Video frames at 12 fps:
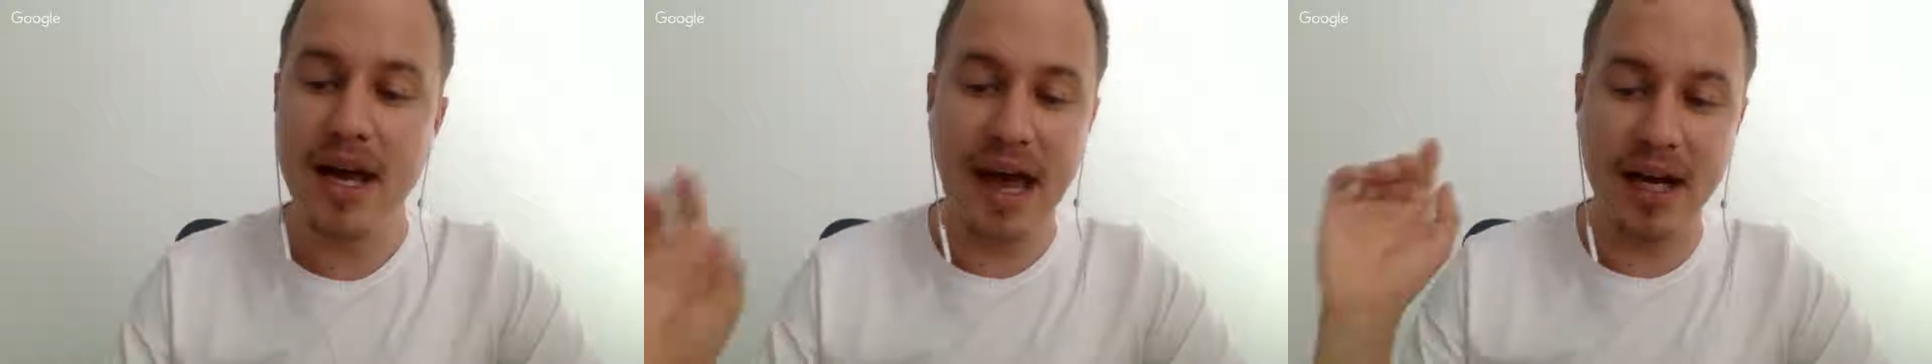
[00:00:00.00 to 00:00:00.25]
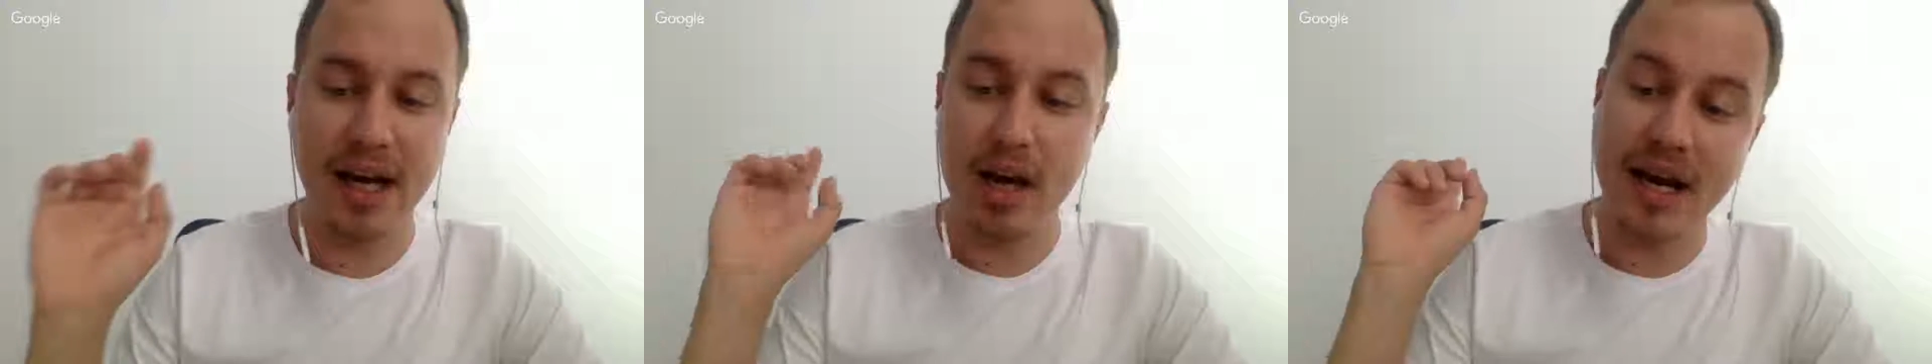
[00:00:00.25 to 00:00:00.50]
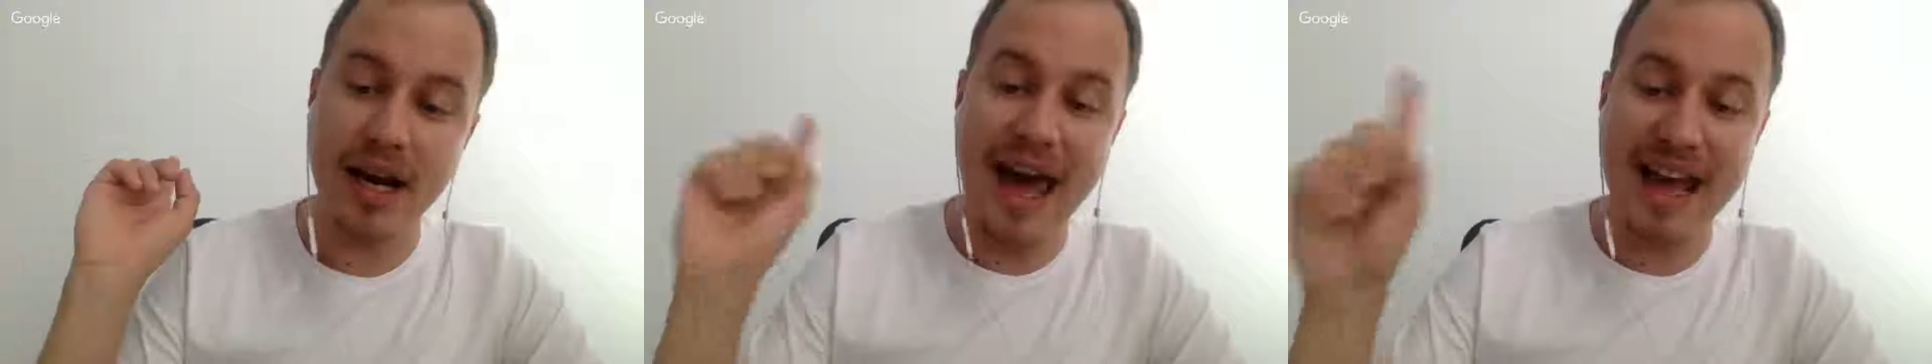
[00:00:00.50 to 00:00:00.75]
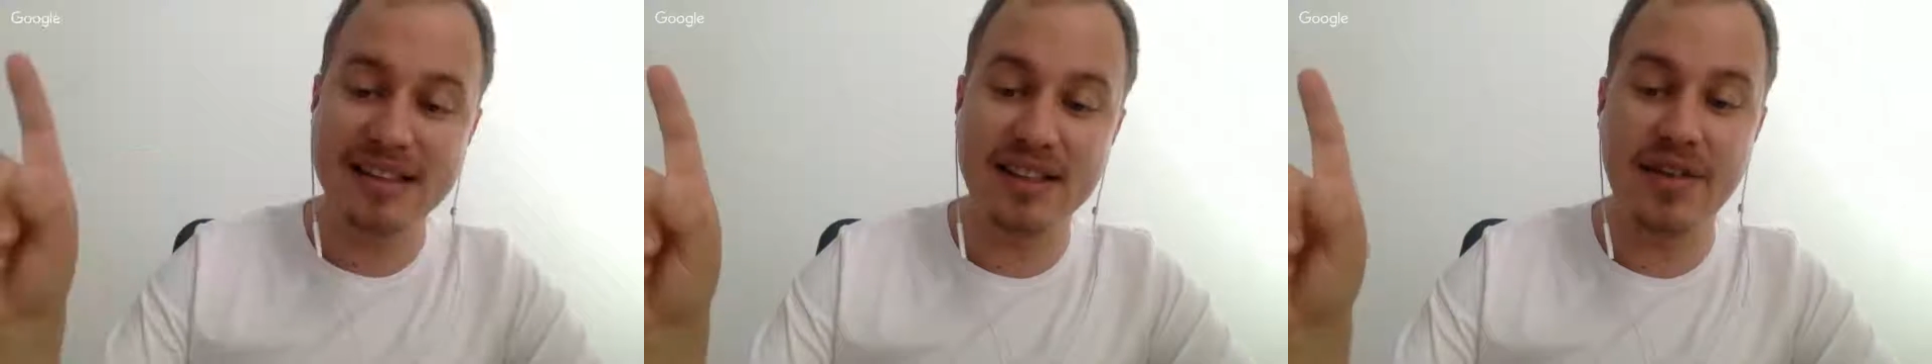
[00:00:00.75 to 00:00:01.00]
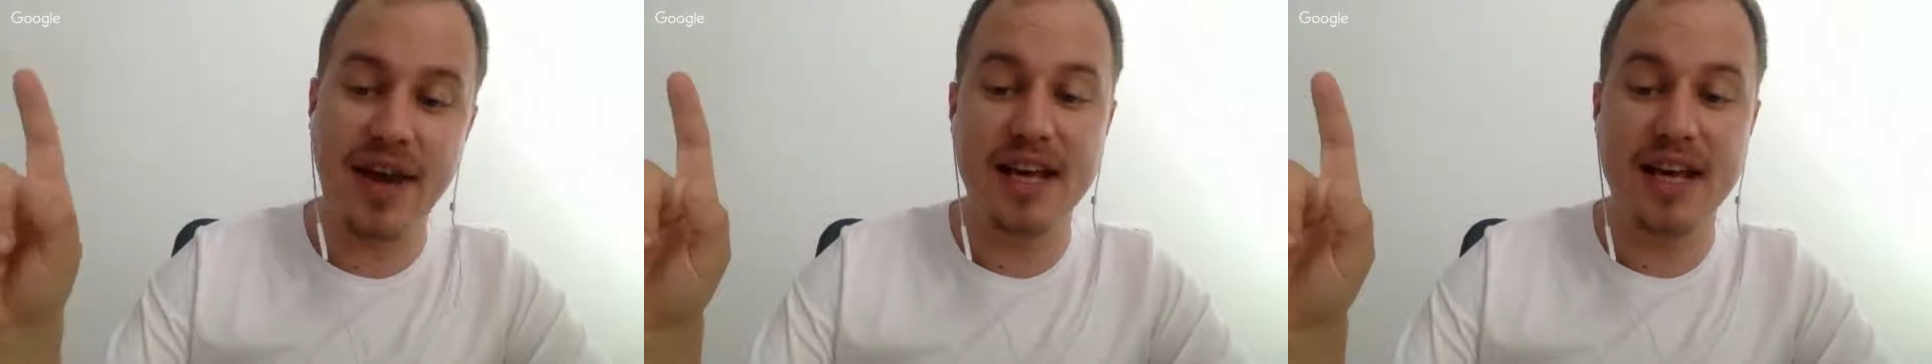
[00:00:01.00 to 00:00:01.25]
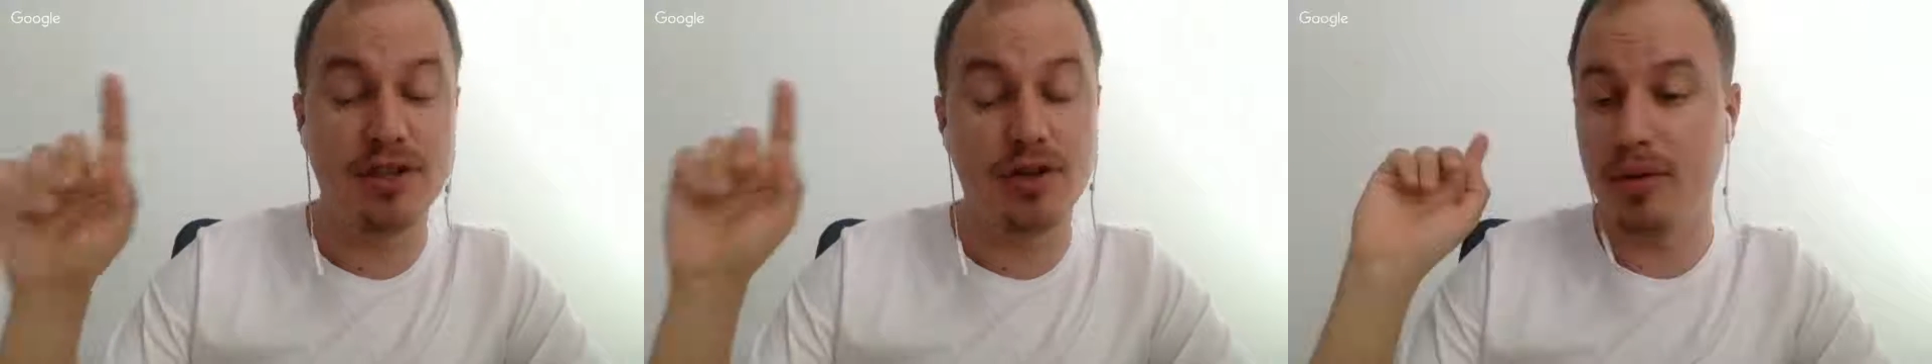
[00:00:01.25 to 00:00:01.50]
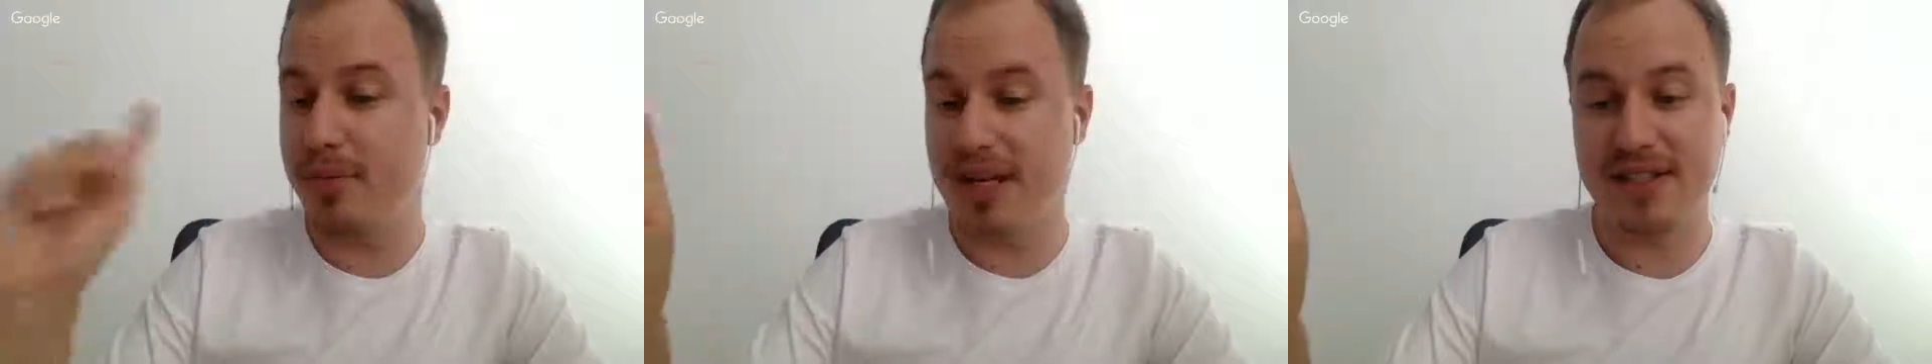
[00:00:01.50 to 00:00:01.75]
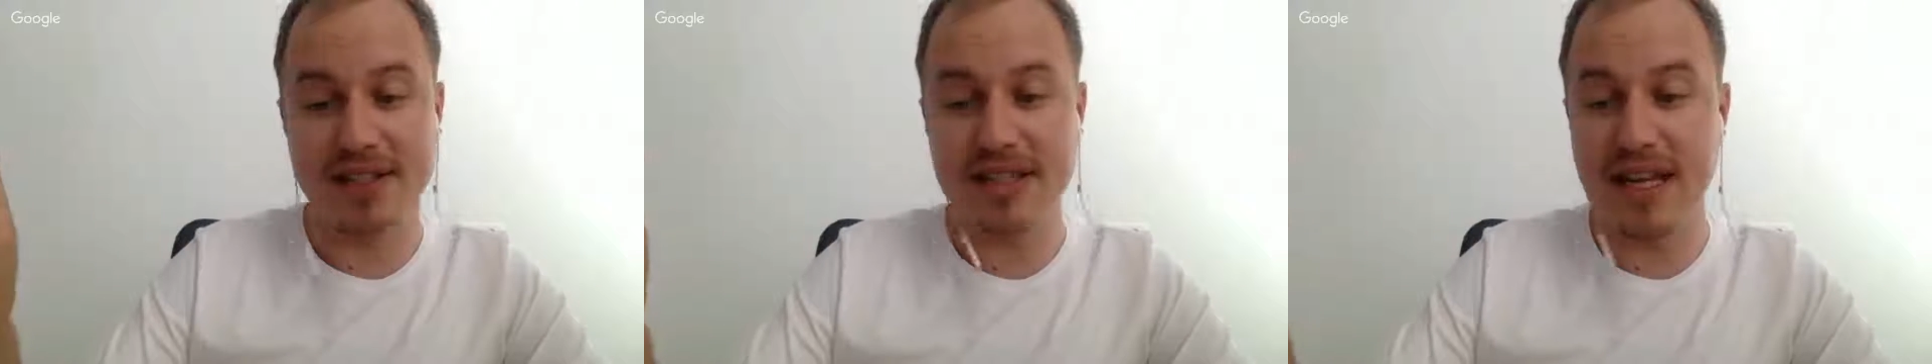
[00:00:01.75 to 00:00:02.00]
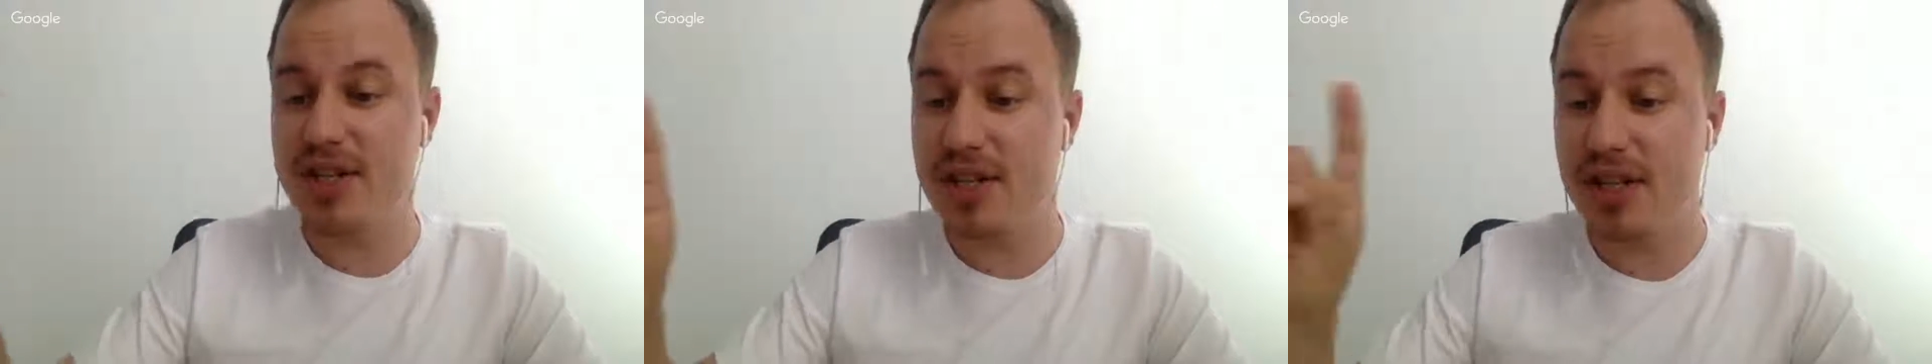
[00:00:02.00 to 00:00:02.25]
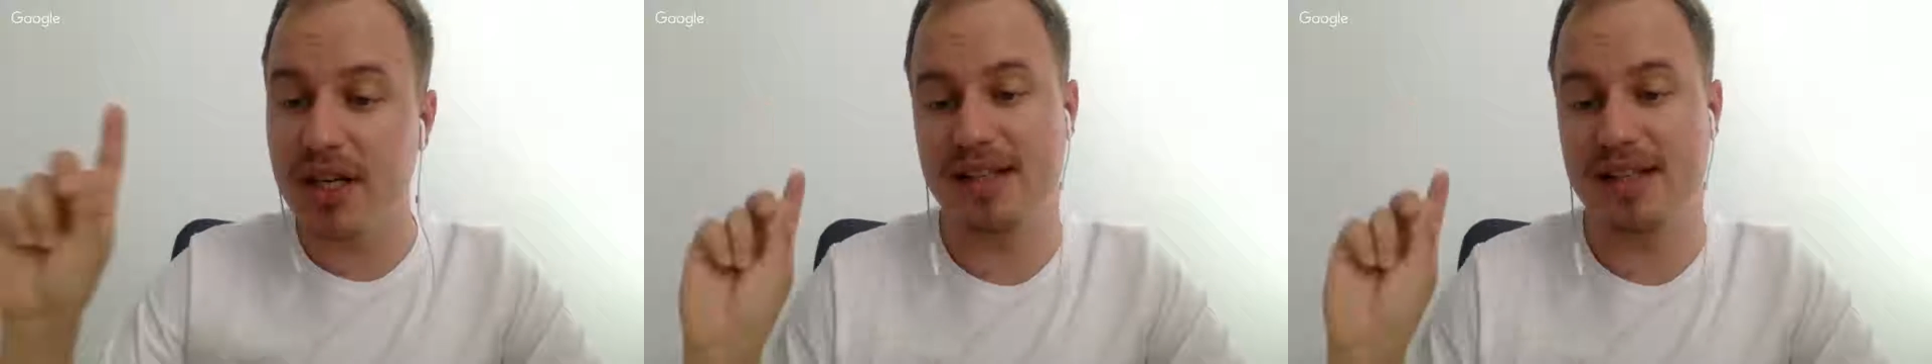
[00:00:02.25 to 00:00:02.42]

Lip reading: and you can activate your presentation